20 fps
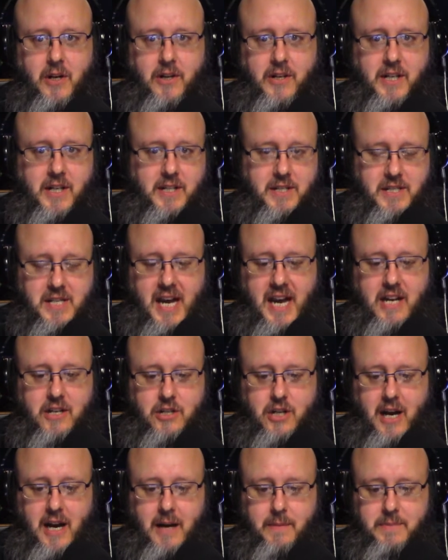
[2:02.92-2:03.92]
on in a
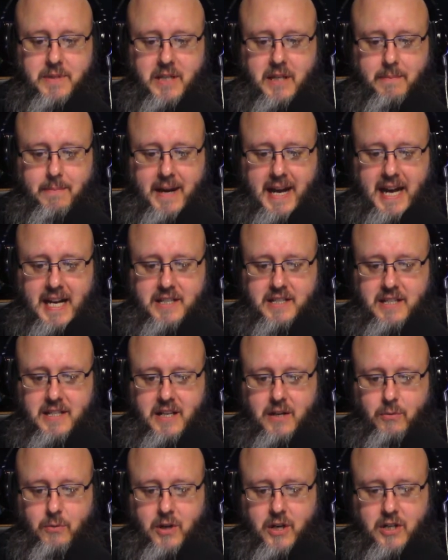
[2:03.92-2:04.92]
side jobs
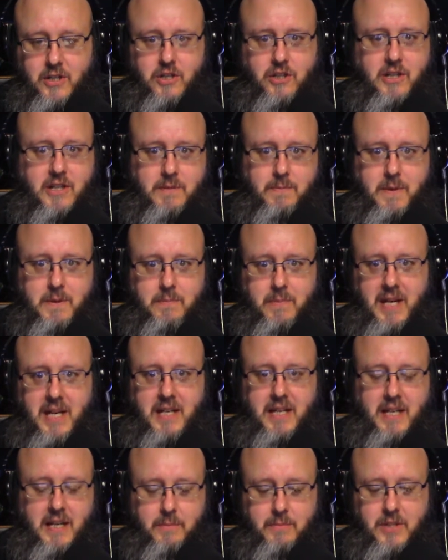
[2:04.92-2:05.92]
capacity where it's just been
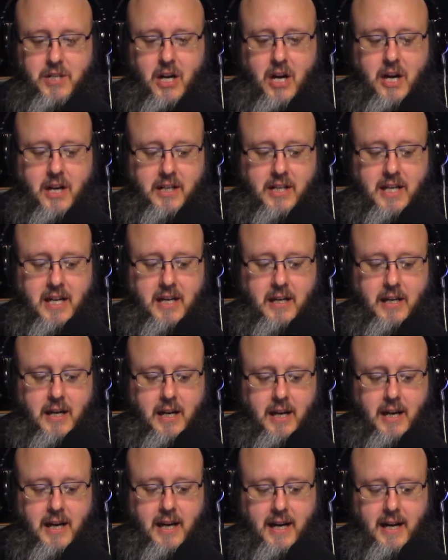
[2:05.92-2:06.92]
me and him talking
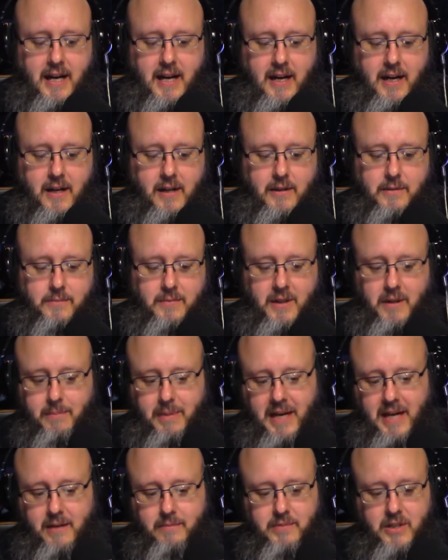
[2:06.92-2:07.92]

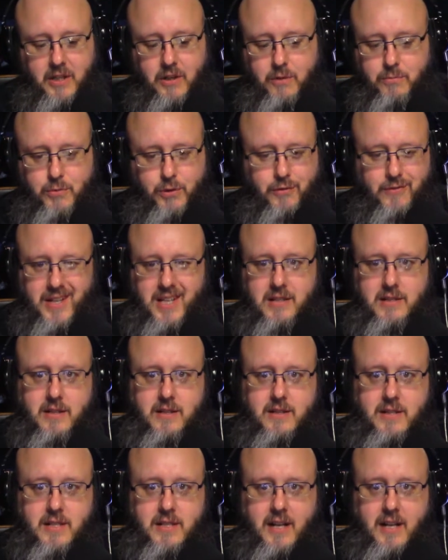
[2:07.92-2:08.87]
about, movies and